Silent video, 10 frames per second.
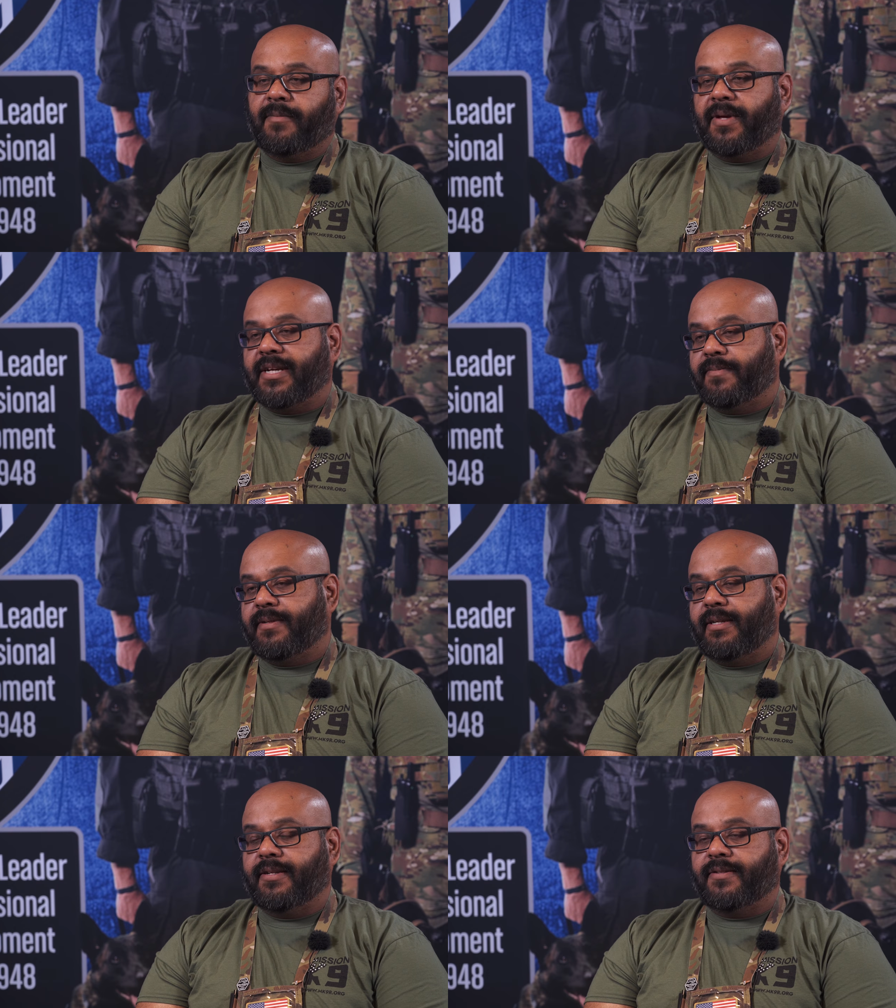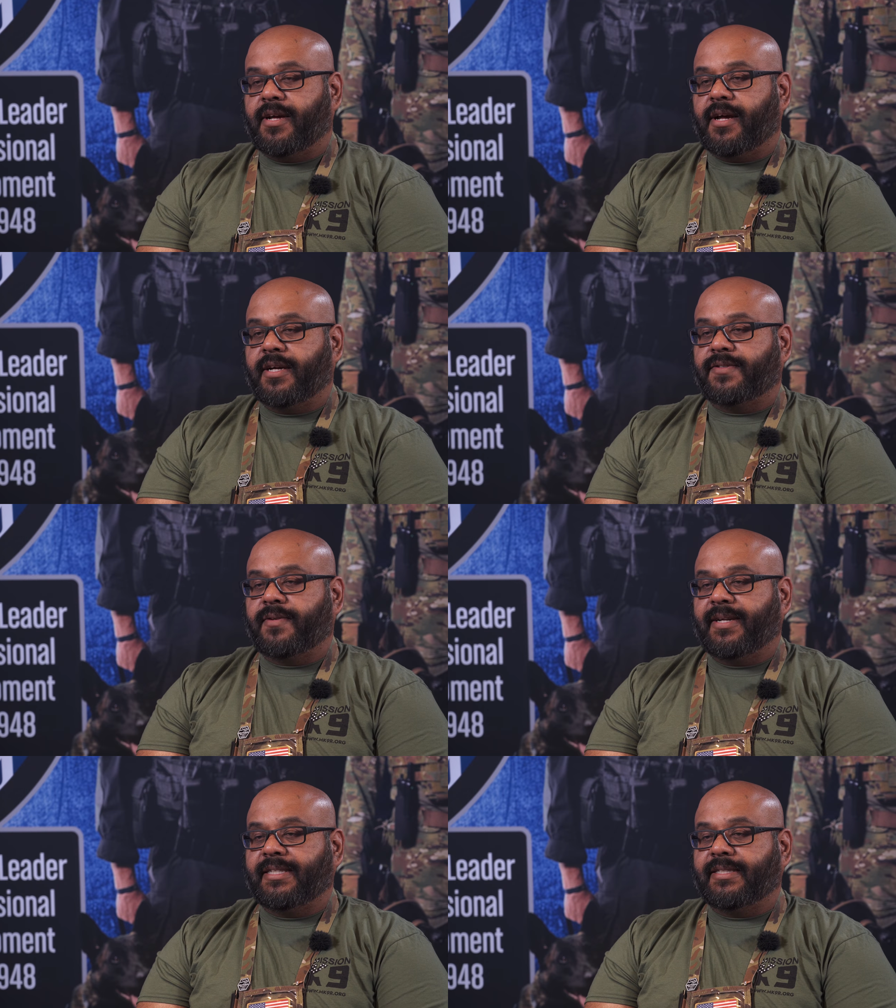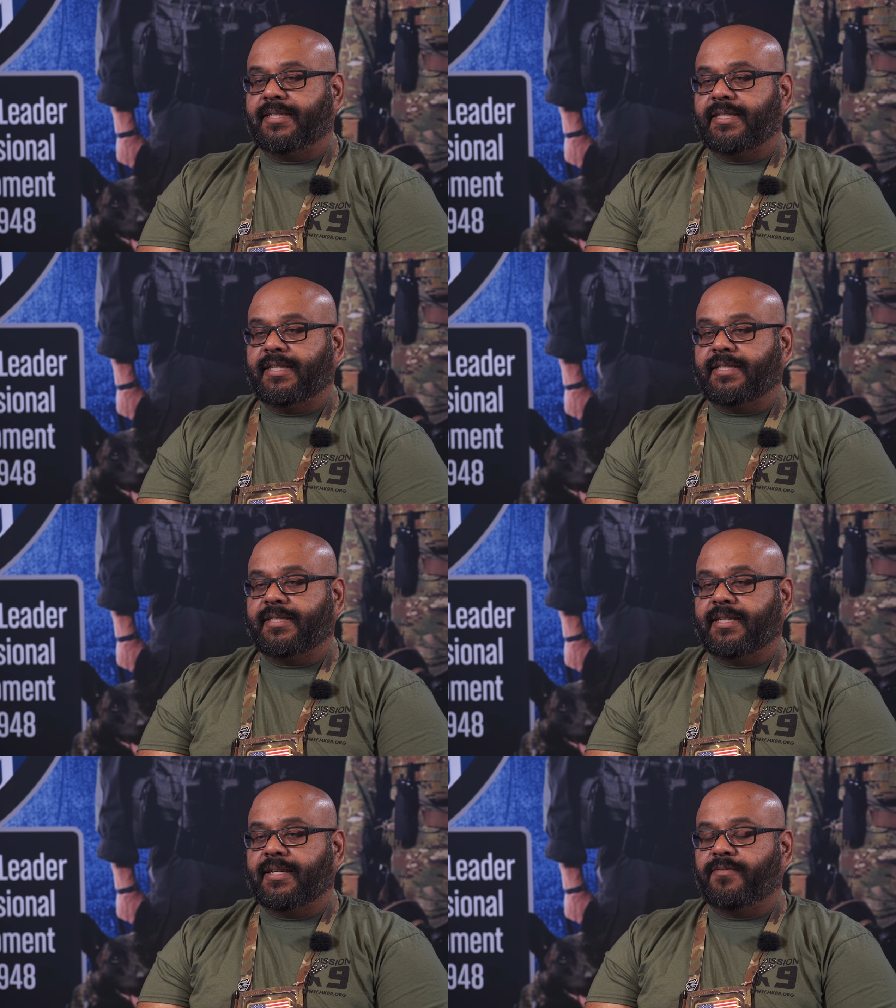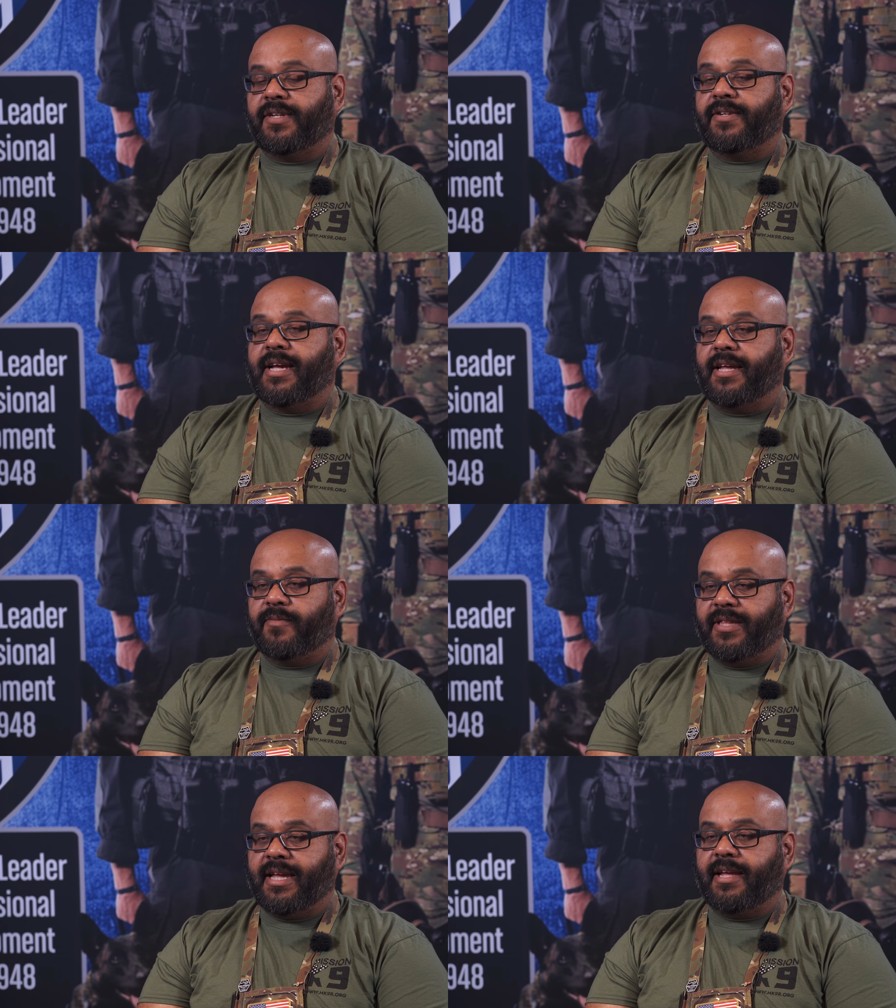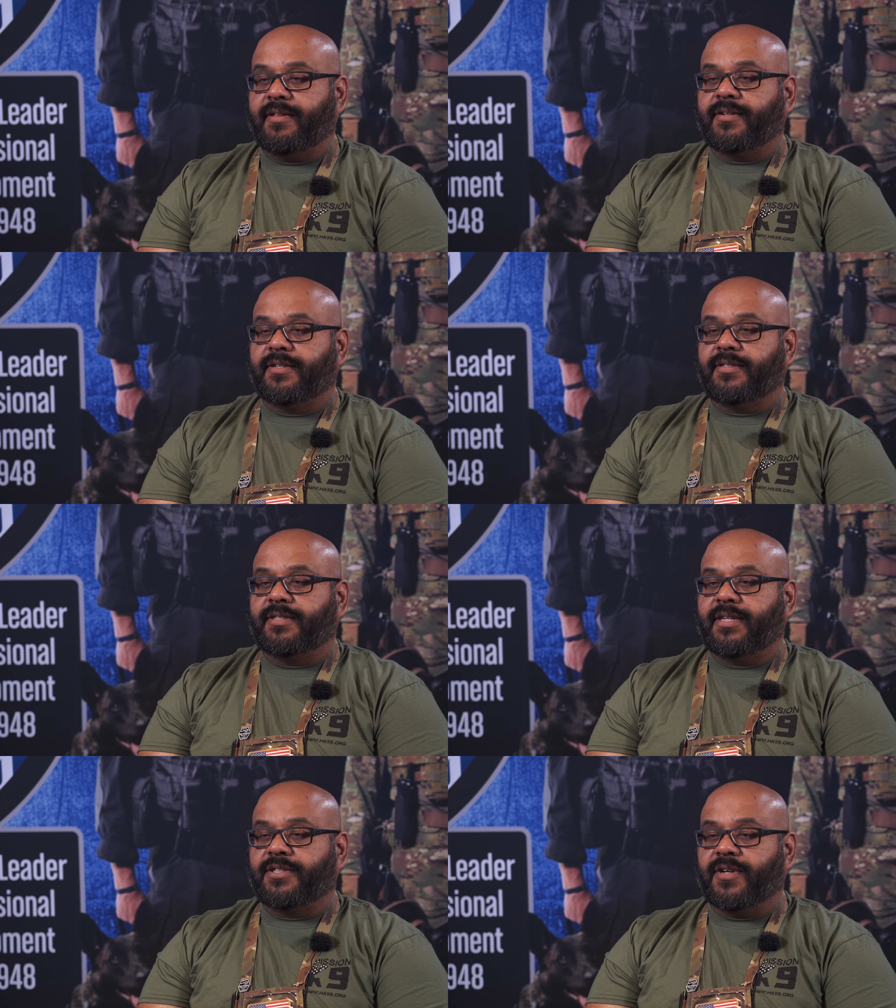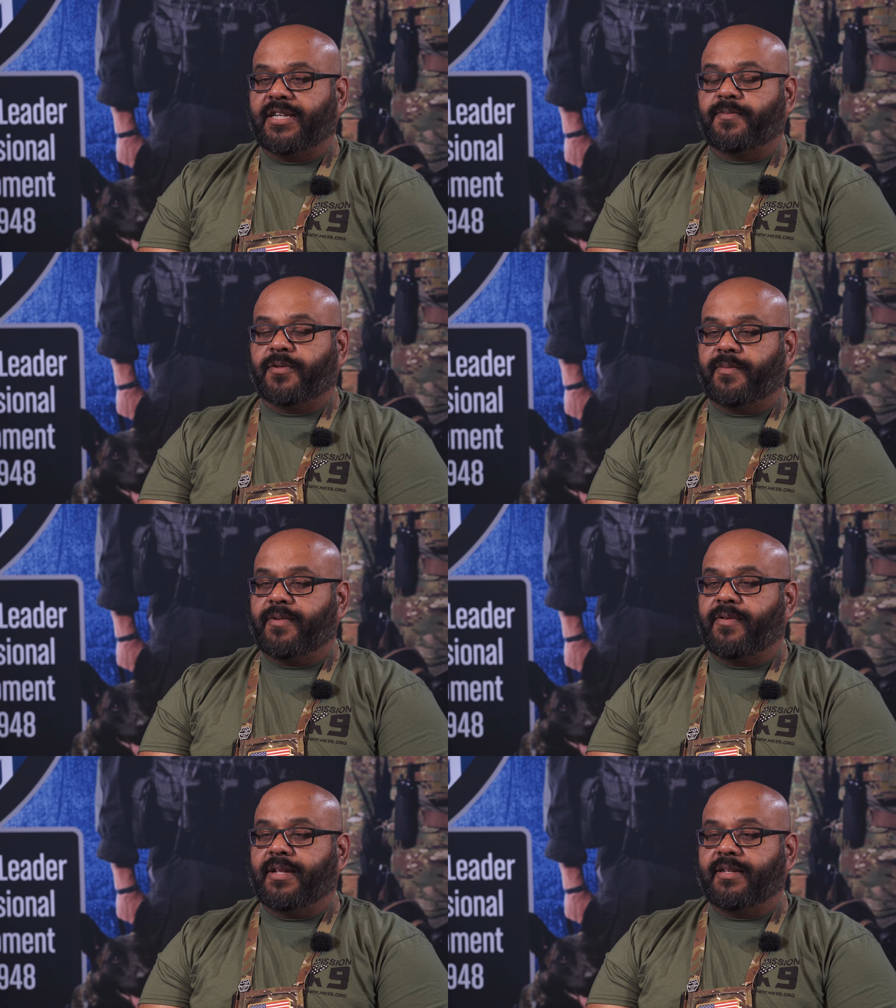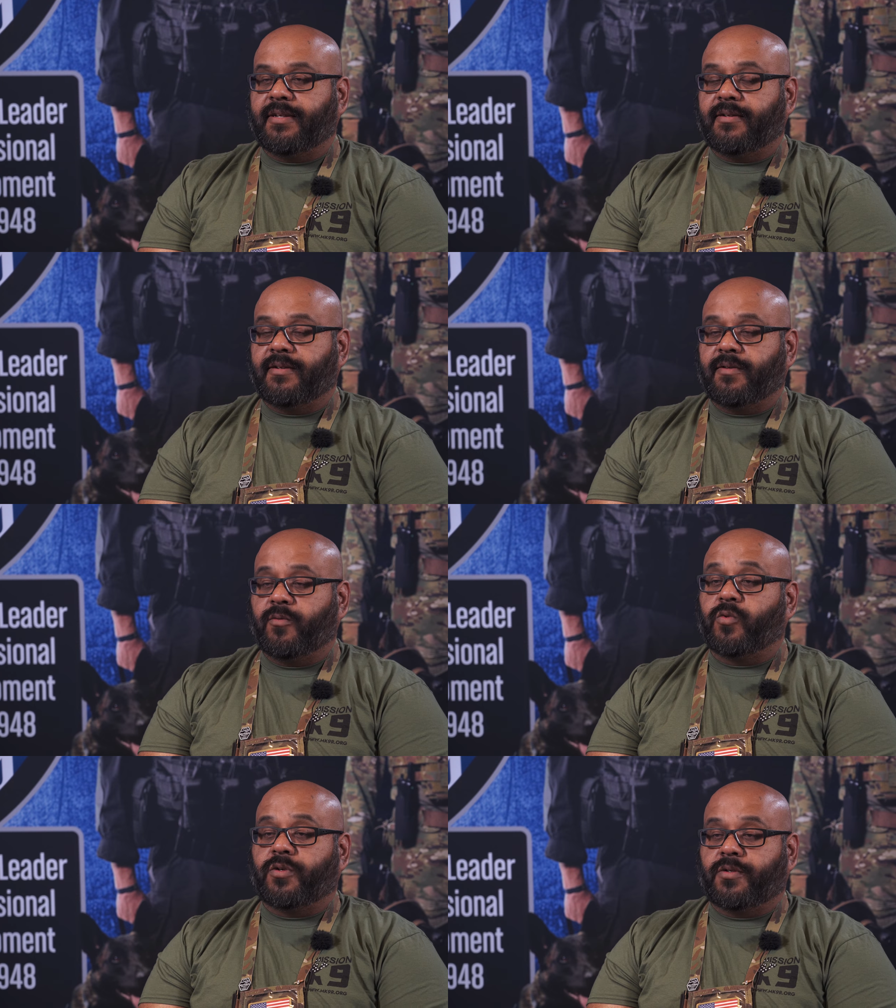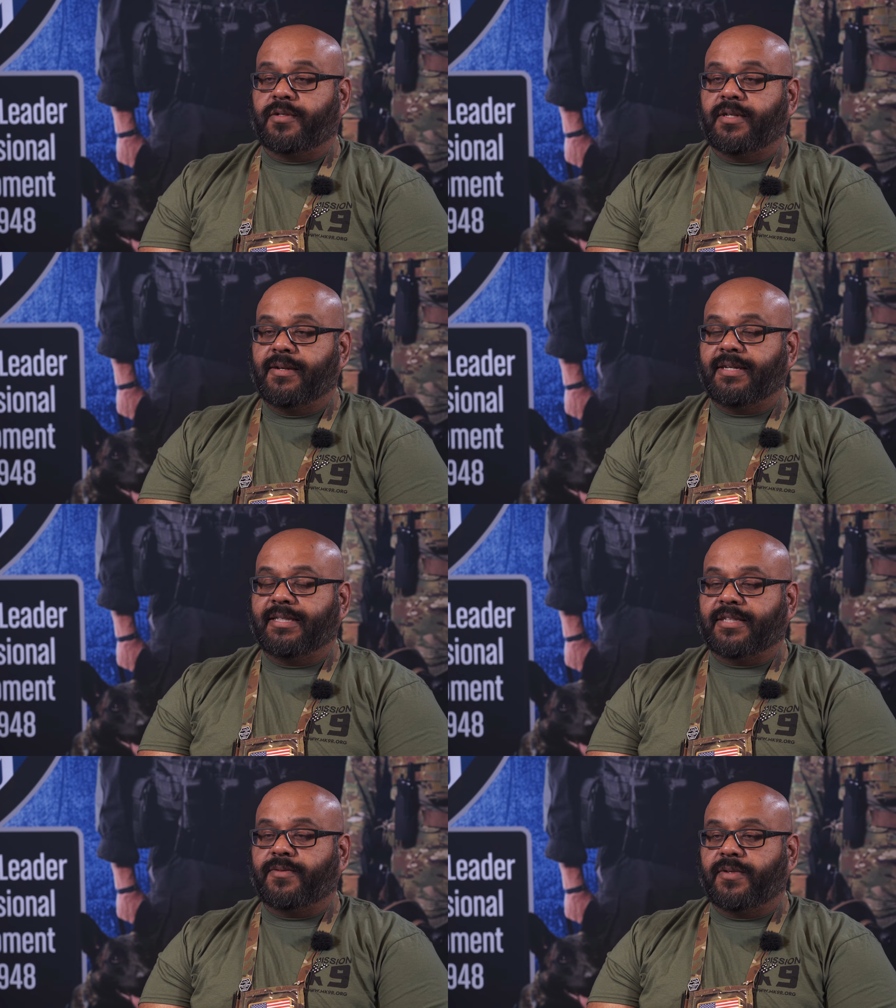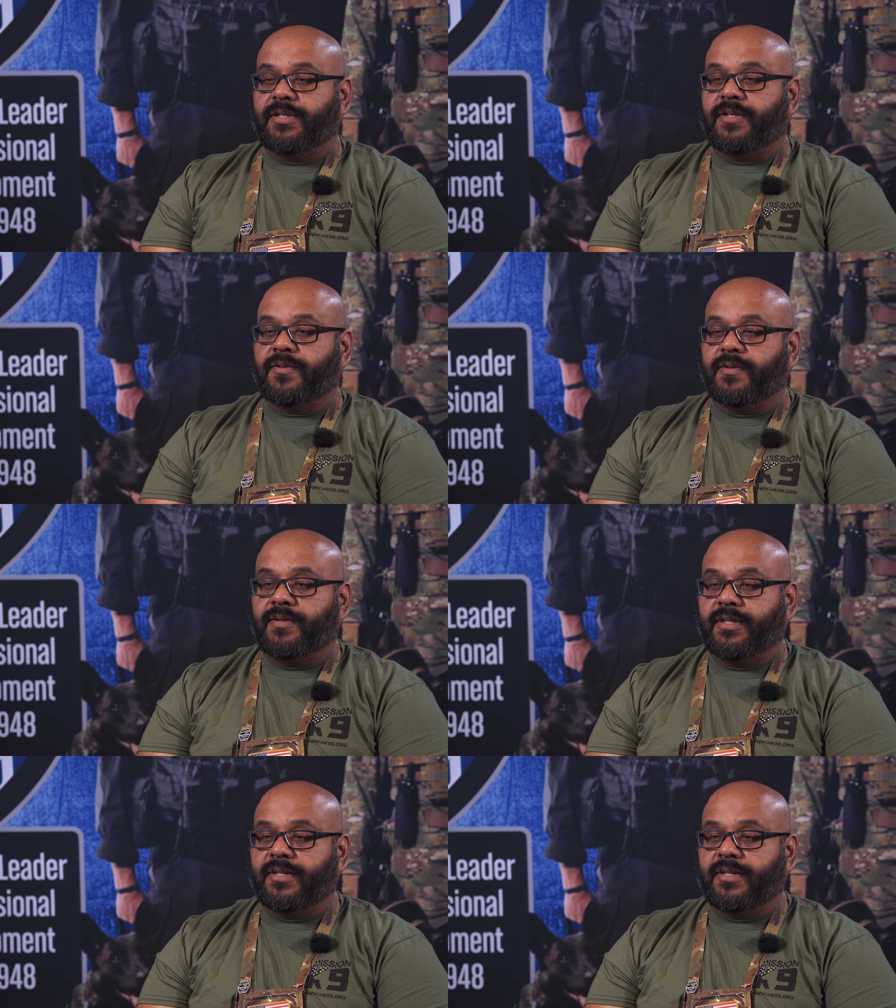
pick up you know dogs from agencies, uh, reunite them with handlers, uh, transport them around the world because that's what we do.